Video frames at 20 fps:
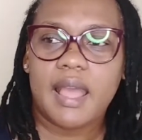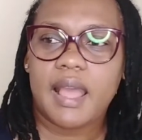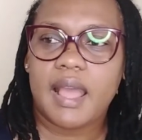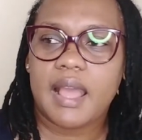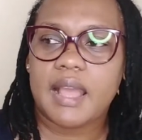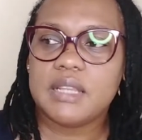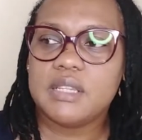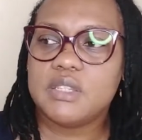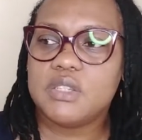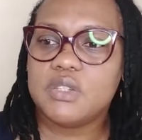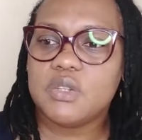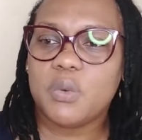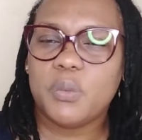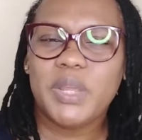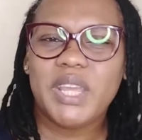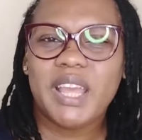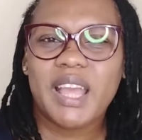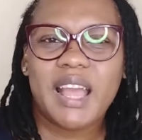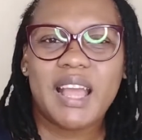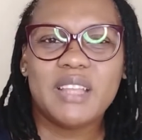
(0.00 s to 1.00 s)
And so we
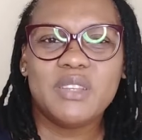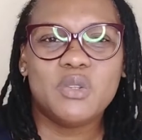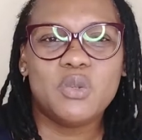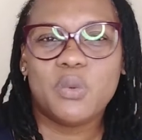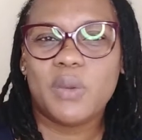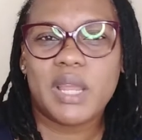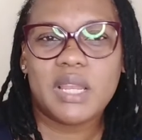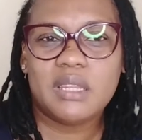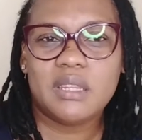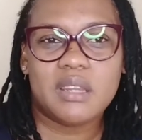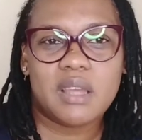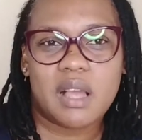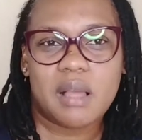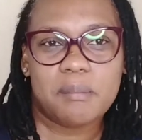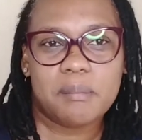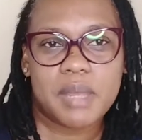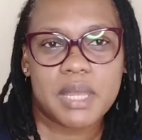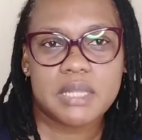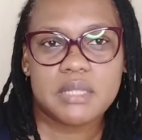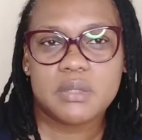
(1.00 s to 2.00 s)
can't dwell in our
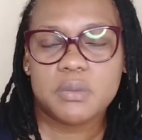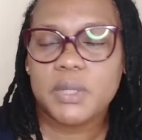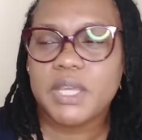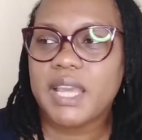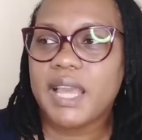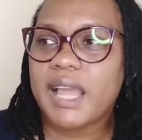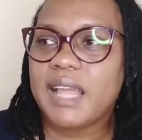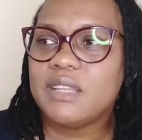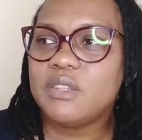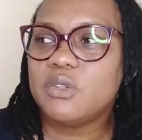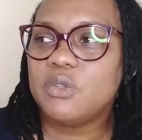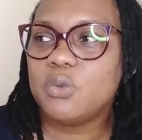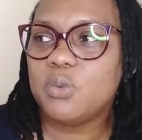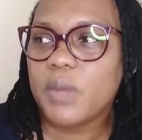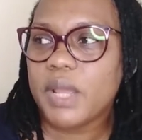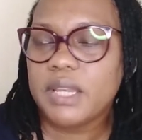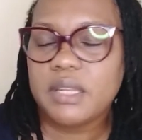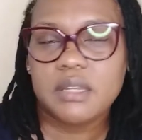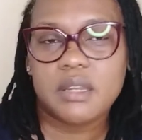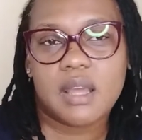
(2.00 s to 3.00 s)
mess. We can't
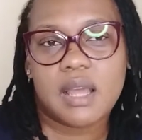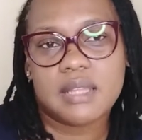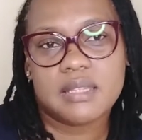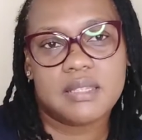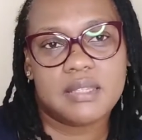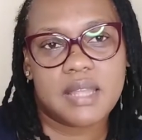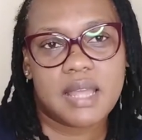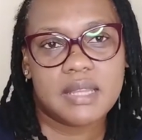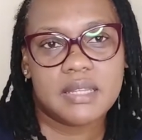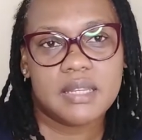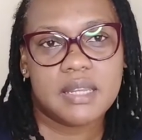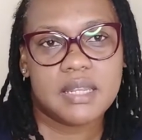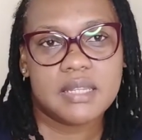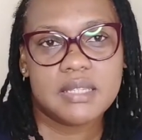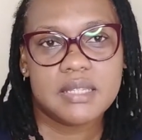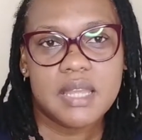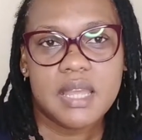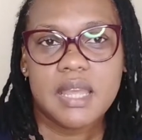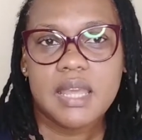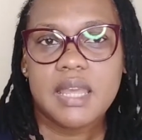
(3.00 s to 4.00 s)
dwell in our sadness.